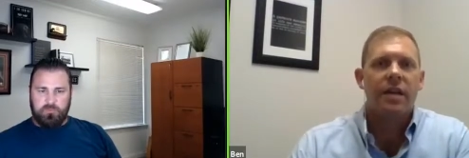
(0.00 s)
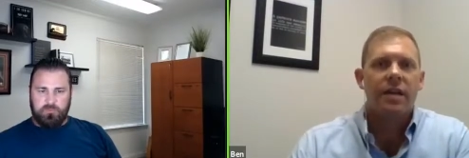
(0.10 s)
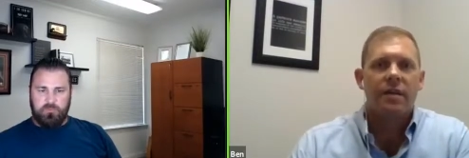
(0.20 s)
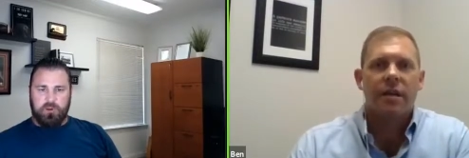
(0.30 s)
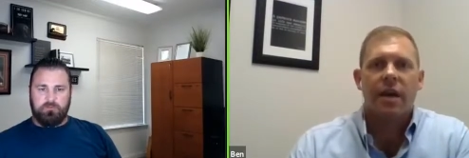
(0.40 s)

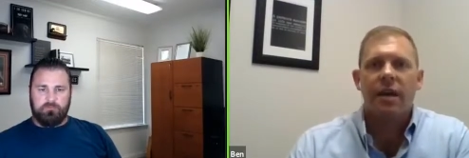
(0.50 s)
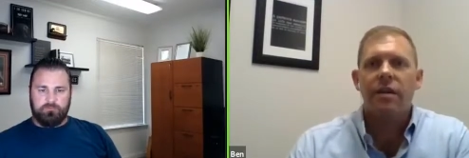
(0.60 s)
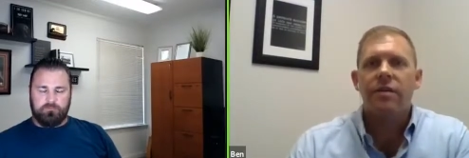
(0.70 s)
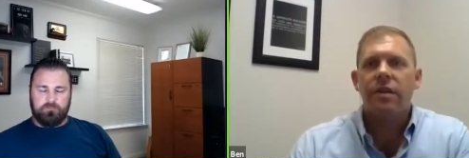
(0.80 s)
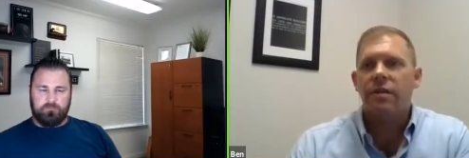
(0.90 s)
Speaker 1: Right. Uh, e-
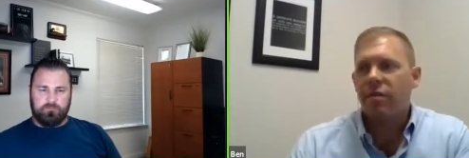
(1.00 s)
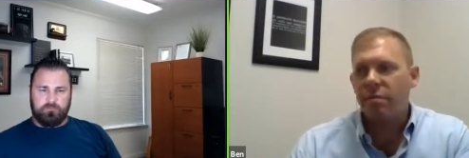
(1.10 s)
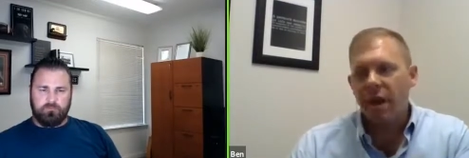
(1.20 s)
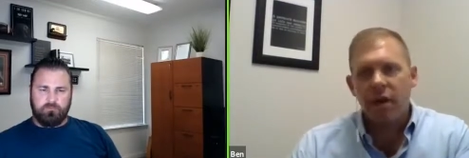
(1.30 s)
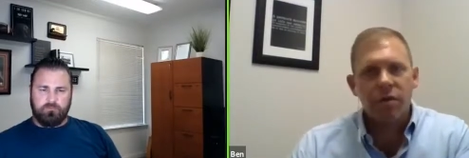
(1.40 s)
either the
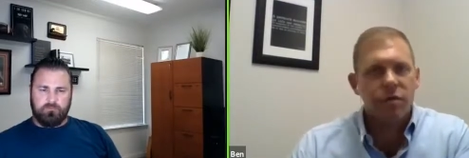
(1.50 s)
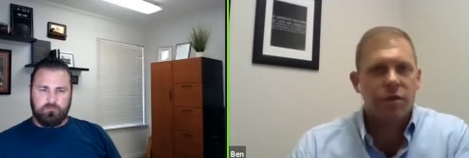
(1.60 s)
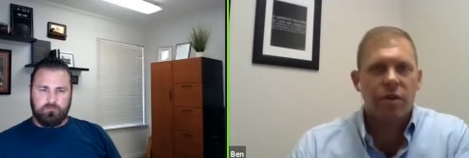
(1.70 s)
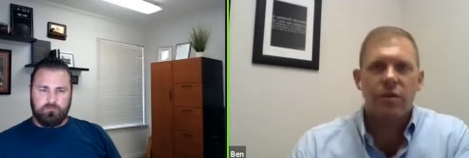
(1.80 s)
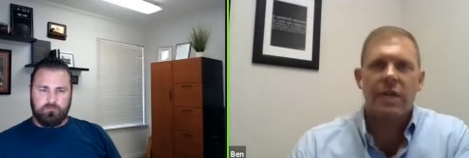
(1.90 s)
marriage would
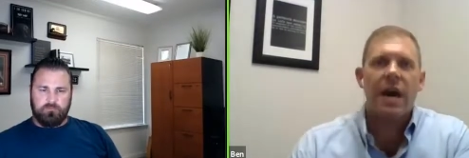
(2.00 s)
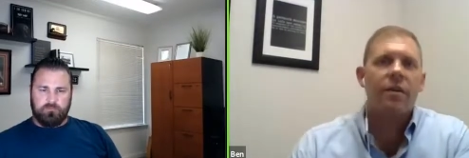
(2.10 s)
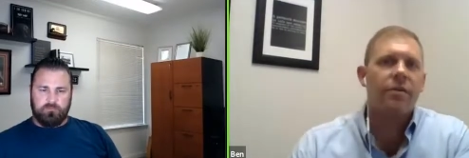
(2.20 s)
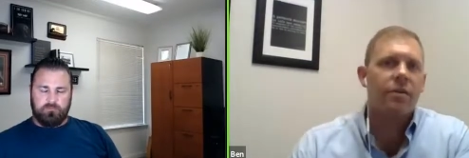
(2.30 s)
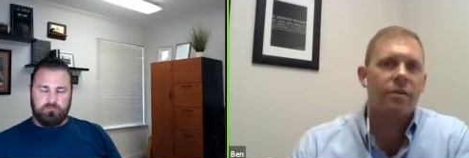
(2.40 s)
go
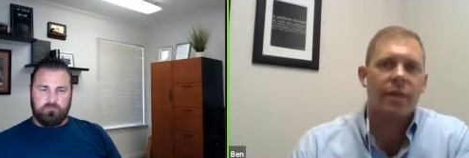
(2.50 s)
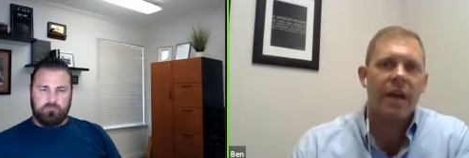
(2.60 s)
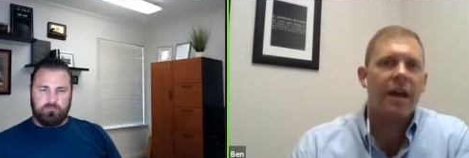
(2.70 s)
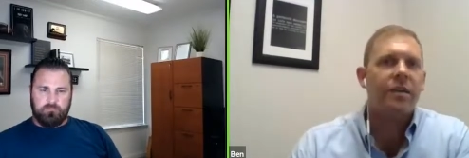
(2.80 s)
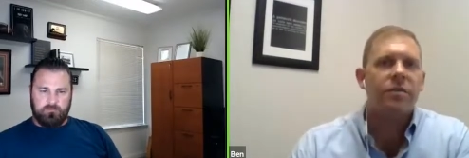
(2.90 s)
south, or it would
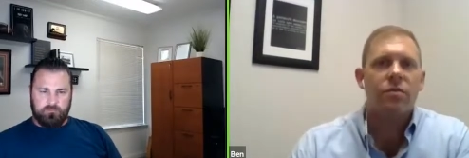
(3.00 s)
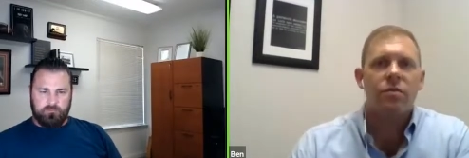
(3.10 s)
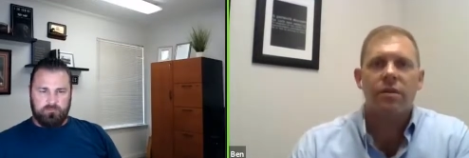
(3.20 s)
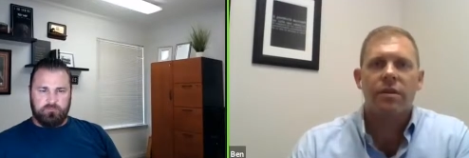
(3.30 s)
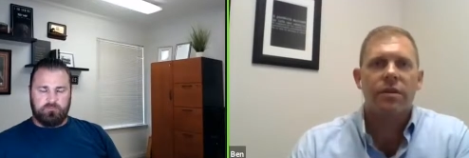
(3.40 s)
end,
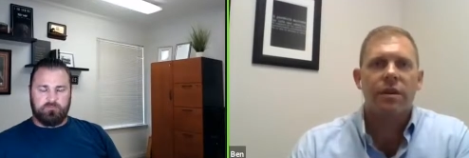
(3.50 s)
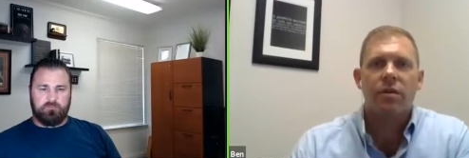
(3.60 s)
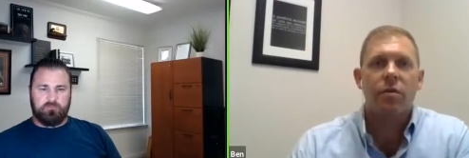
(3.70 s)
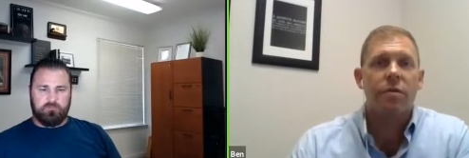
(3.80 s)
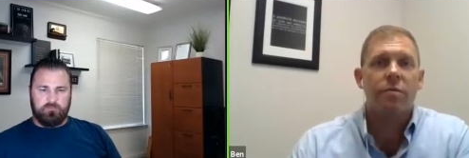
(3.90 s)
or
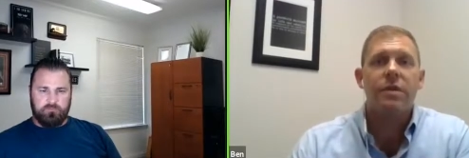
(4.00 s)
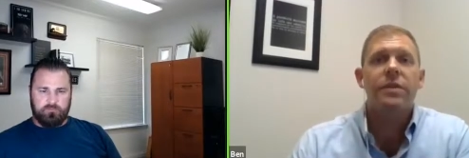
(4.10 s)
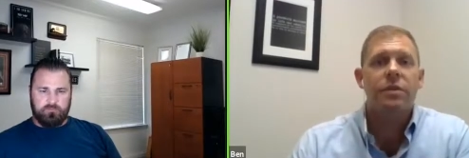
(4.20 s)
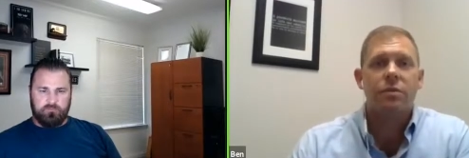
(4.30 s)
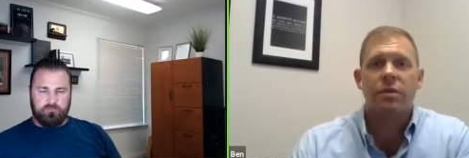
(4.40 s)
or the
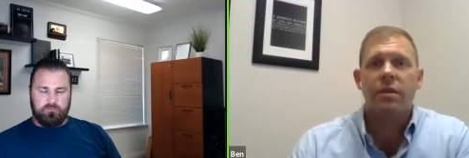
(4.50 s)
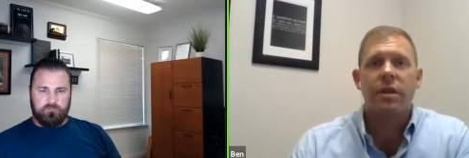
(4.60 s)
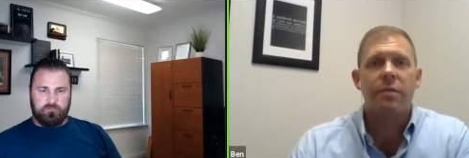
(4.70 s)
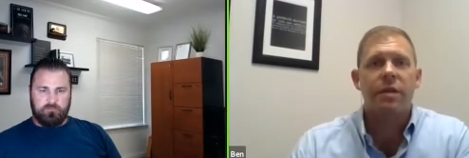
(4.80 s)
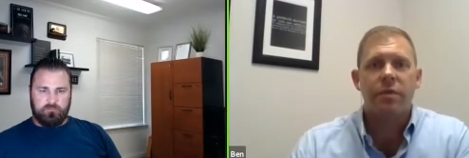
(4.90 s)
business would. I
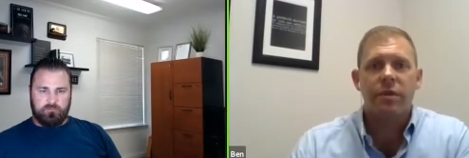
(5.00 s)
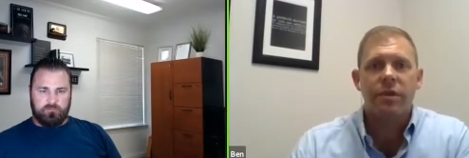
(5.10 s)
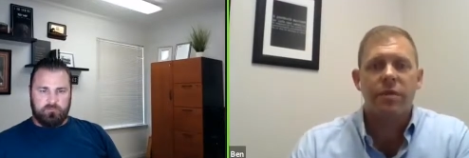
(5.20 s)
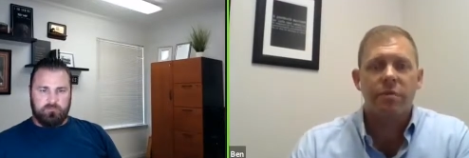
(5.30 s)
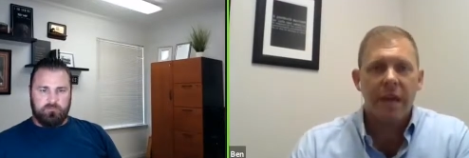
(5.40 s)
mean, it would it
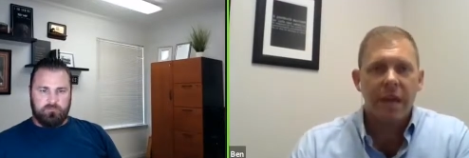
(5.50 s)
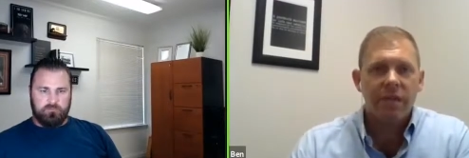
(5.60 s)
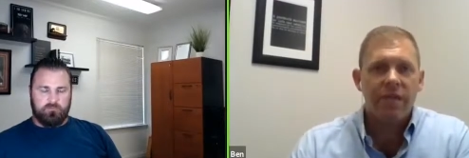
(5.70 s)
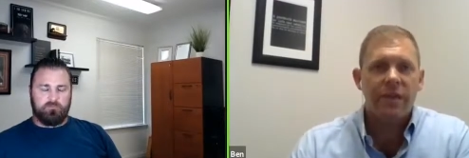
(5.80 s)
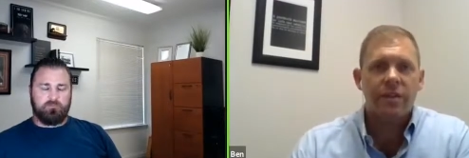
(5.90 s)
would
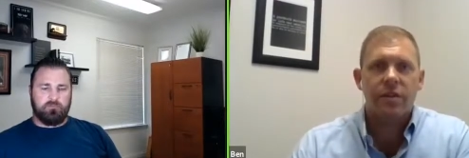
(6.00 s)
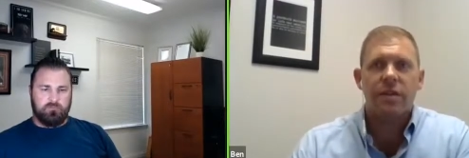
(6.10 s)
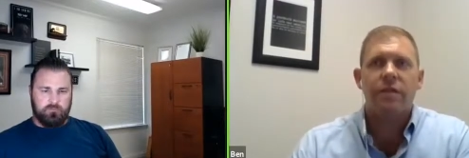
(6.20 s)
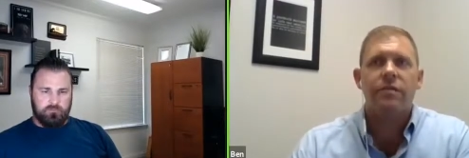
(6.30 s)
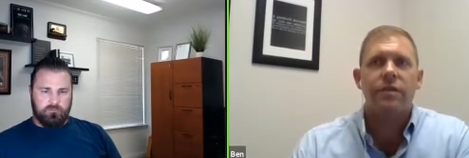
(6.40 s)
manifest
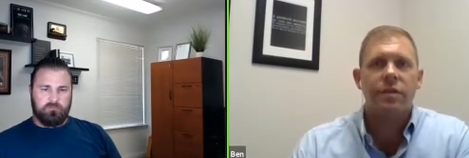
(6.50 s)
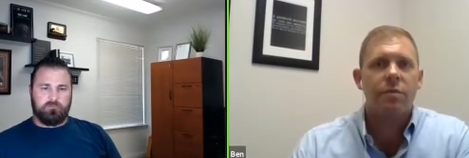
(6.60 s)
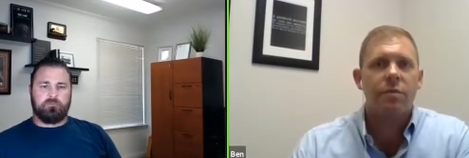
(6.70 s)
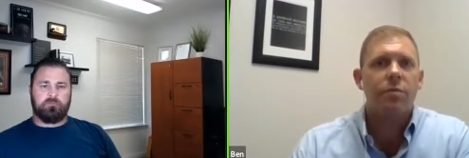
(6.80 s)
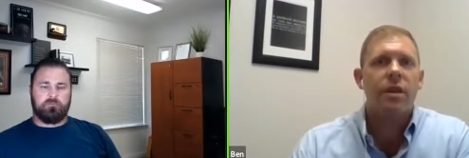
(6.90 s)
itself in some
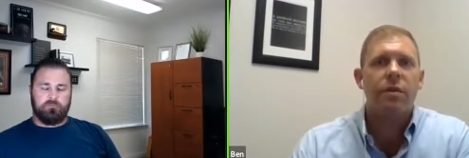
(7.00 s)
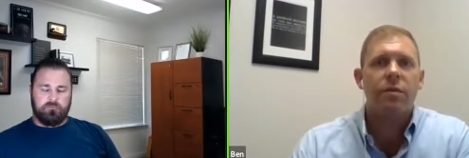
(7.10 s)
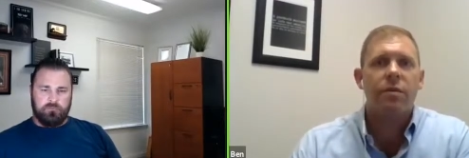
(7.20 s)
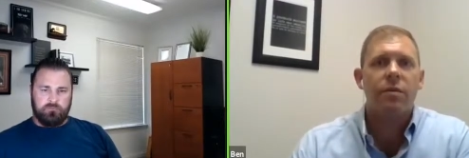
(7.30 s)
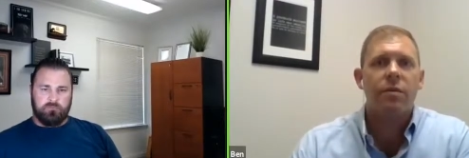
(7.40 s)
way that
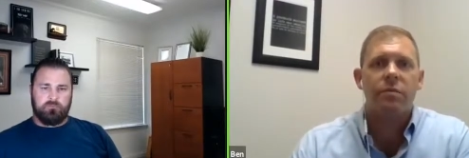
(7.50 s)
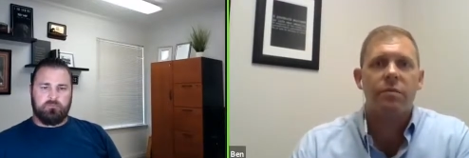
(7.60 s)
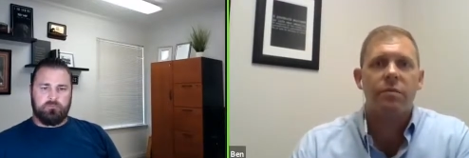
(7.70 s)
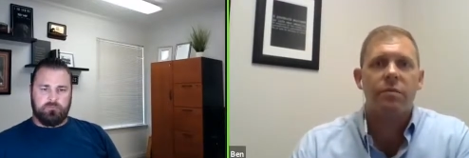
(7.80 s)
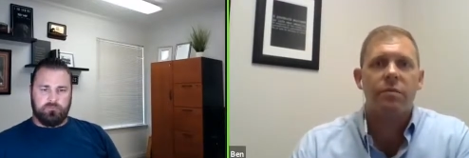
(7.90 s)
wouldn't
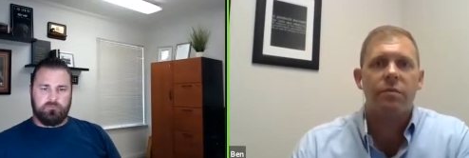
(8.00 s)
positive.